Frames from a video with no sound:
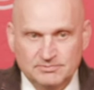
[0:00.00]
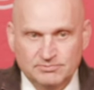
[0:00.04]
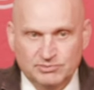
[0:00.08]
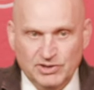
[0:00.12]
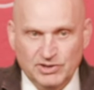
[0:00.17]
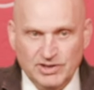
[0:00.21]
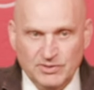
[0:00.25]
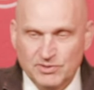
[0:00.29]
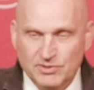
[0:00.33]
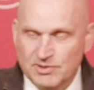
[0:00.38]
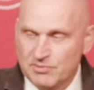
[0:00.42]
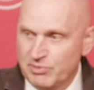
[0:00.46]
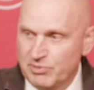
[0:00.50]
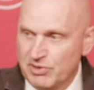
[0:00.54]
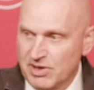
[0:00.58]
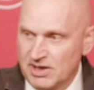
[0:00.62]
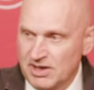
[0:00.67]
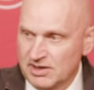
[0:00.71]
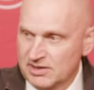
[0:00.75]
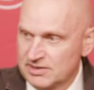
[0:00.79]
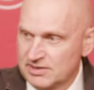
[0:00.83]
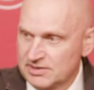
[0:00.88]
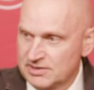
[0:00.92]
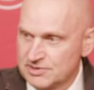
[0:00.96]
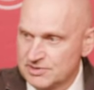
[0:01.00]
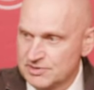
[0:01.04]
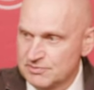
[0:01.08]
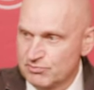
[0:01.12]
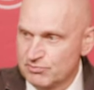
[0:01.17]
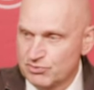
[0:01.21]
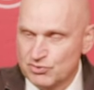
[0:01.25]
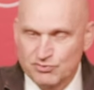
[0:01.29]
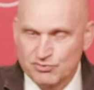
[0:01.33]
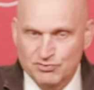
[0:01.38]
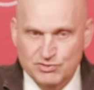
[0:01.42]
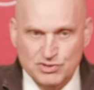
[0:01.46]
play with the puck. It's
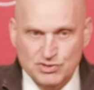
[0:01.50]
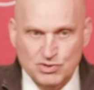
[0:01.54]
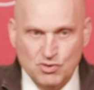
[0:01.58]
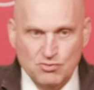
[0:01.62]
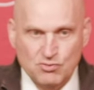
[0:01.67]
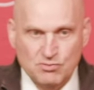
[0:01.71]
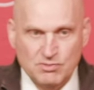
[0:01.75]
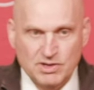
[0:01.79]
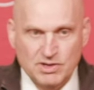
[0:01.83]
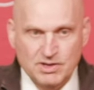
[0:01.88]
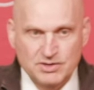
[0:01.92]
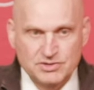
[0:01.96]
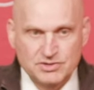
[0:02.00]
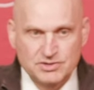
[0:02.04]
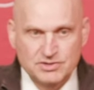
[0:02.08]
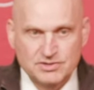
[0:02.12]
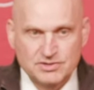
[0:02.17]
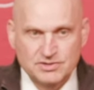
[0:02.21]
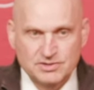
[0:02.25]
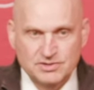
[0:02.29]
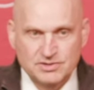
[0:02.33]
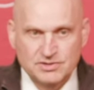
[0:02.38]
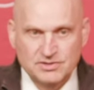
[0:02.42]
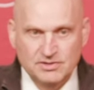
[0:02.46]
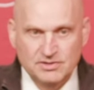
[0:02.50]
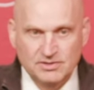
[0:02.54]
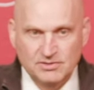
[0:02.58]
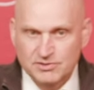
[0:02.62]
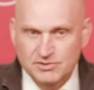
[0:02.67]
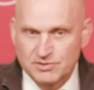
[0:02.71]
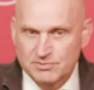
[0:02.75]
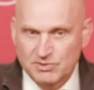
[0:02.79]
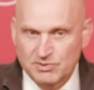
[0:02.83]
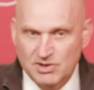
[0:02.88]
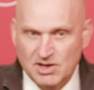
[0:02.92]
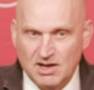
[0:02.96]
improved so much.
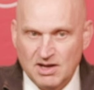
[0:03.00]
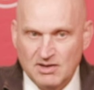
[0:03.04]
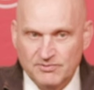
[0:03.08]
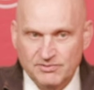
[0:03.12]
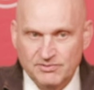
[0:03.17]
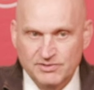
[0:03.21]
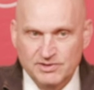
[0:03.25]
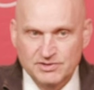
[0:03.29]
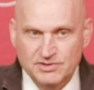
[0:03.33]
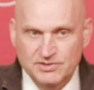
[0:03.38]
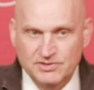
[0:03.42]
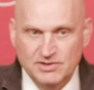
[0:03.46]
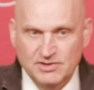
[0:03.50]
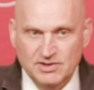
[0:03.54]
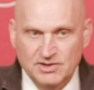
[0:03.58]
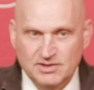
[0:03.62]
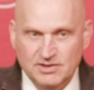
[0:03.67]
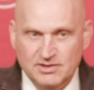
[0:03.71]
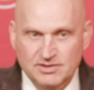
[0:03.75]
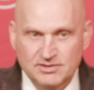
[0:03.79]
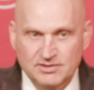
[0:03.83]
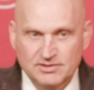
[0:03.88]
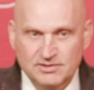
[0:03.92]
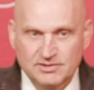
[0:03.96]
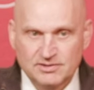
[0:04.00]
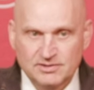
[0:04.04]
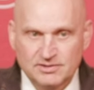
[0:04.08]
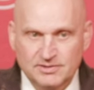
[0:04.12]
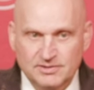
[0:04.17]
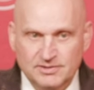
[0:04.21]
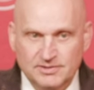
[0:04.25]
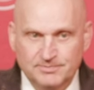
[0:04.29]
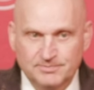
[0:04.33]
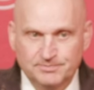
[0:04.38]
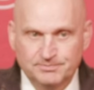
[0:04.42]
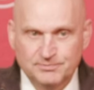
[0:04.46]
There's some confidence there.
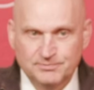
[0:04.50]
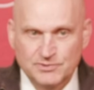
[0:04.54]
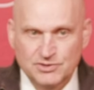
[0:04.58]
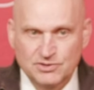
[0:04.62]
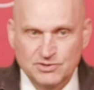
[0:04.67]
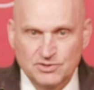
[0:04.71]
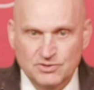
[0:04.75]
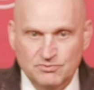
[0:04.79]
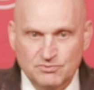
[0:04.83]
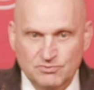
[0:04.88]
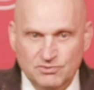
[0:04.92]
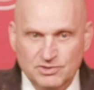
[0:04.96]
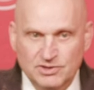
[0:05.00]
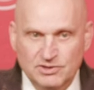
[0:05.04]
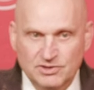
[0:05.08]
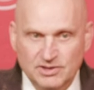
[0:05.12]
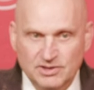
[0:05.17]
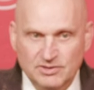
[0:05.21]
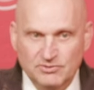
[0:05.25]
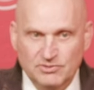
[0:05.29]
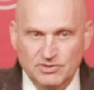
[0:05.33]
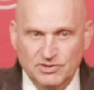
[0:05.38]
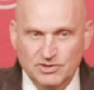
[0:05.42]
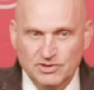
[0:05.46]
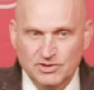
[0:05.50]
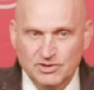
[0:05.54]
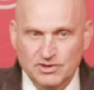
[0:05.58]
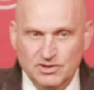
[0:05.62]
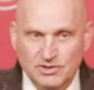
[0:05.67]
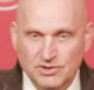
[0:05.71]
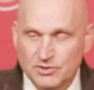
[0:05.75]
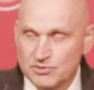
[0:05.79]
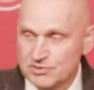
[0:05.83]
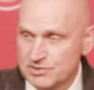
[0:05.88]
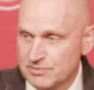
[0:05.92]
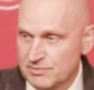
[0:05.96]
So really, really
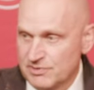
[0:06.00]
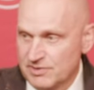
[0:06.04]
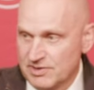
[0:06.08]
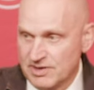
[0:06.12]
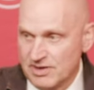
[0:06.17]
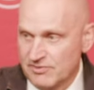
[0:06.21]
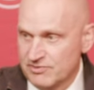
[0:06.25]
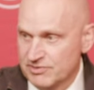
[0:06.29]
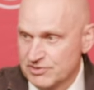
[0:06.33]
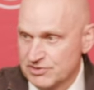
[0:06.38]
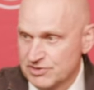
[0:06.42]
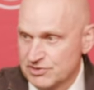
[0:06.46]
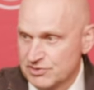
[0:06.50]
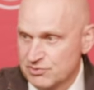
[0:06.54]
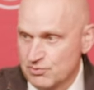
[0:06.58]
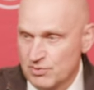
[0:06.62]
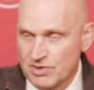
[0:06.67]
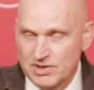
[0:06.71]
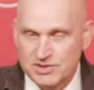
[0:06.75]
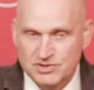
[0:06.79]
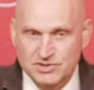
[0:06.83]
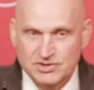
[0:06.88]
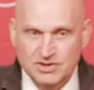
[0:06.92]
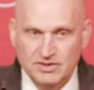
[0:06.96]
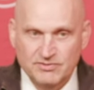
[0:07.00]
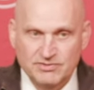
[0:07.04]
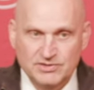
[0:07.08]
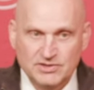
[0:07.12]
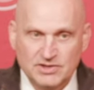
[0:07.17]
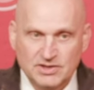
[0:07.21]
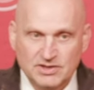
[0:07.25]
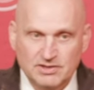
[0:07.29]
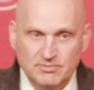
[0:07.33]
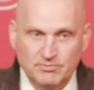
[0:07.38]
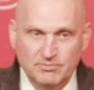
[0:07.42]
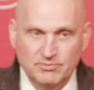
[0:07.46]
good. Use him in every situation.
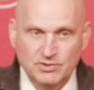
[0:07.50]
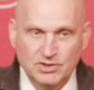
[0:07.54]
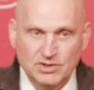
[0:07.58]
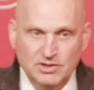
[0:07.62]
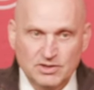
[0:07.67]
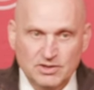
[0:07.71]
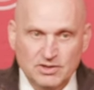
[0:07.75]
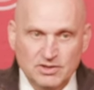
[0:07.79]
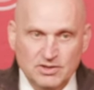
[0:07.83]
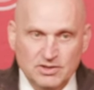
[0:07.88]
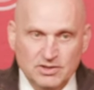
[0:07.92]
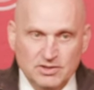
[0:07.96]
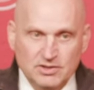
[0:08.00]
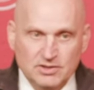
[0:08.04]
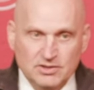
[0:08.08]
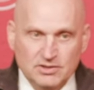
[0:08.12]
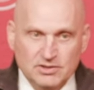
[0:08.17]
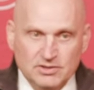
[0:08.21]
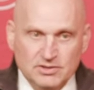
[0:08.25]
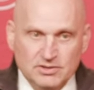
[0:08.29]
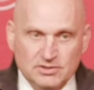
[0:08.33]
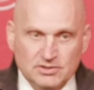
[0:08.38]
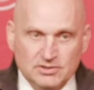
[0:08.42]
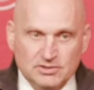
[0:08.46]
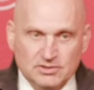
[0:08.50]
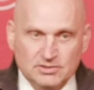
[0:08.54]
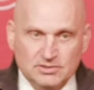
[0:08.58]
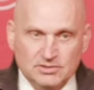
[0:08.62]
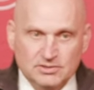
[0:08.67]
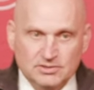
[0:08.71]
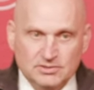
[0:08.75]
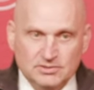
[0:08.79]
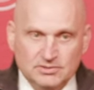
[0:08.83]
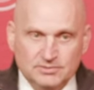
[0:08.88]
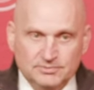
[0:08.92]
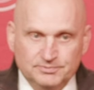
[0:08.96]
Obviously,
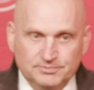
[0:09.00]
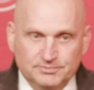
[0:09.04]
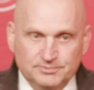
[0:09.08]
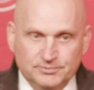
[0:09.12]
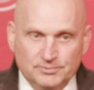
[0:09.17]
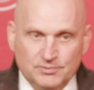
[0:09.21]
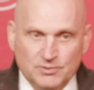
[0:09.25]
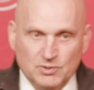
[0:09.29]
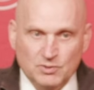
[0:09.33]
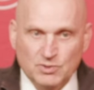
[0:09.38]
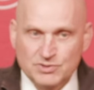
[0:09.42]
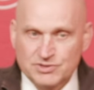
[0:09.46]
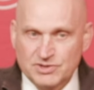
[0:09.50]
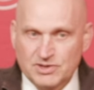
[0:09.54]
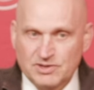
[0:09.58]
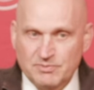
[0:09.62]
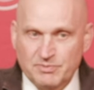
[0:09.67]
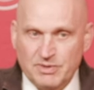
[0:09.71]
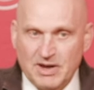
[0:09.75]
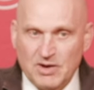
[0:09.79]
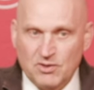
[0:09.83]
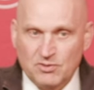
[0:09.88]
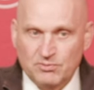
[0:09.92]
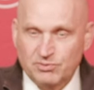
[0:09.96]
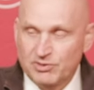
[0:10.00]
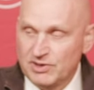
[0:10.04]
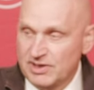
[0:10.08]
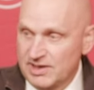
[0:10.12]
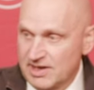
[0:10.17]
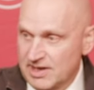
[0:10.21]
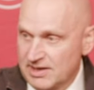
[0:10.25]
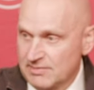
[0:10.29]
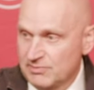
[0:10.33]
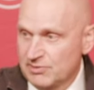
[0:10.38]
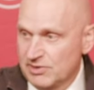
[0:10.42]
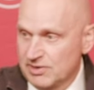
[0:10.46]
he wasn't on the power play
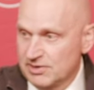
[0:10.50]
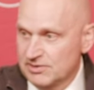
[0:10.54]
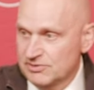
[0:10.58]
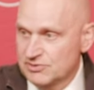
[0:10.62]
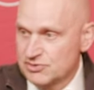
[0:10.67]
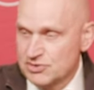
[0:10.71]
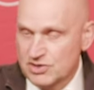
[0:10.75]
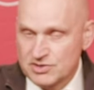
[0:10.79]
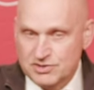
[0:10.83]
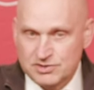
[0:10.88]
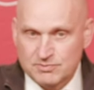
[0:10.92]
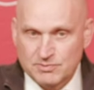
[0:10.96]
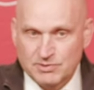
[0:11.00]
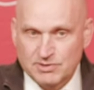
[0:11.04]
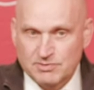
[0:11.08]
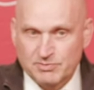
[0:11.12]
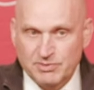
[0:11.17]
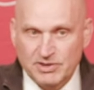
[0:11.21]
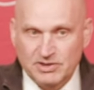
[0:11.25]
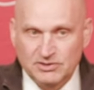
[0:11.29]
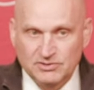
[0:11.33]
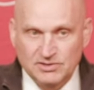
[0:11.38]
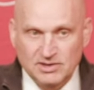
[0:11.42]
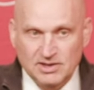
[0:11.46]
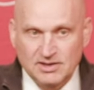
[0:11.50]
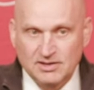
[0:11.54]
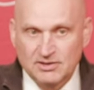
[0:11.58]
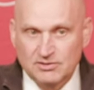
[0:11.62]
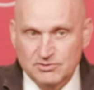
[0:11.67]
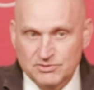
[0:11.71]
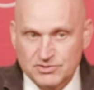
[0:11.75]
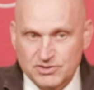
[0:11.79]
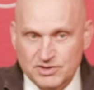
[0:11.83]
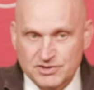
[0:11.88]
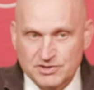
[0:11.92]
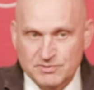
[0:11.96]
today, but trust him on the penalty
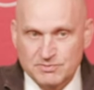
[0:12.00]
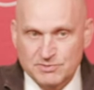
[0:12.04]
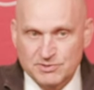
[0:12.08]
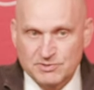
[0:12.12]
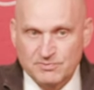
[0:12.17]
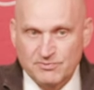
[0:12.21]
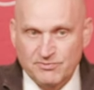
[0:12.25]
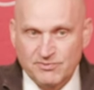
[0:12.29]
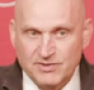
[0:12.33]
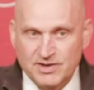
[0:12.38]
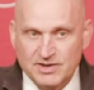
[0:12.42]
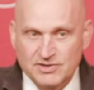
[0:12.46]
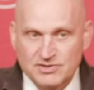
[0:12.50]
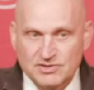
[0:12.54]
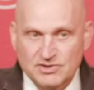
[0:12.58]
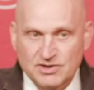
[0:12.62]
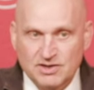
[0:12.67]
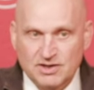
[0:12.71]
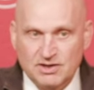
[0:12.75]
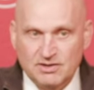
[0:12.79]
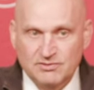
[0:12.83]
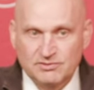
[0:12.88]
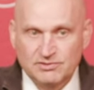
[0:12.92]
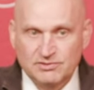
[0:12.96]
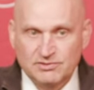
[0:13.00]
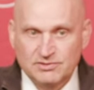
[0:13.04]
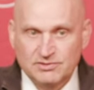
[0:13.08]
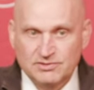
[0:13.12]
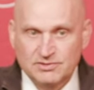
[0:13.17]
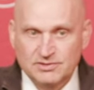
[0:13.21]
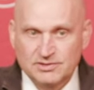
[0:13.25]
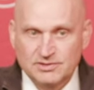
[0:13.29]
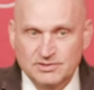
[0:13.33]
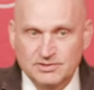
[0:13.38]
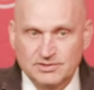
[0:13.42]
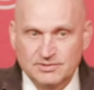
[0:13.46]
kill. Trust him in some
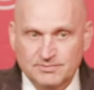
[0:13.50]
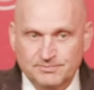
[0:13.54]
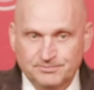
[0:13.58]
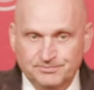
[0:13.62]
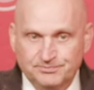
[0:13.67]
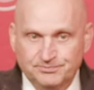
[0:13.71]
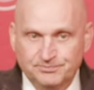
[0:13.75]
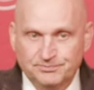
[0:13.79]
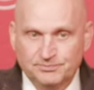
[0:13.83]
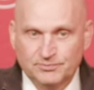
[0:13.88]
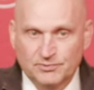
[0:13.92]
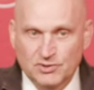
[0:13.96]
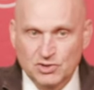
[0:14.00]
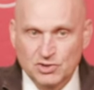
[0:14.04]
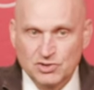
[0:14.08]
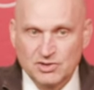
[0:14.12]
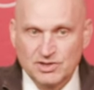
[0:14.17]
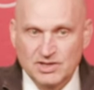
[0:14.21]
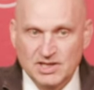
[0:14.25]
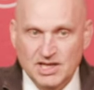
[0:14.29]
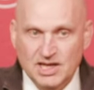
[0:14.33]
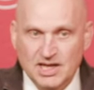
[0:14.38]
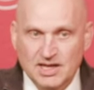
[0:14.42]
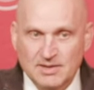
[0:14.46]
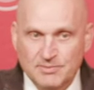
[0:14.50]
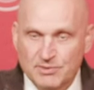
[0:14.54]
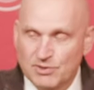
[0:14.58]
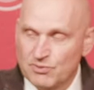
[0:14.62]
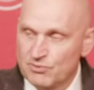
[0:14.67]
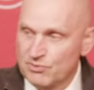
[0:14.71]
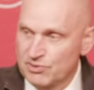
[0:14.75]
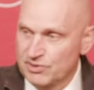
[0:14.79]
face-offs. Good game and a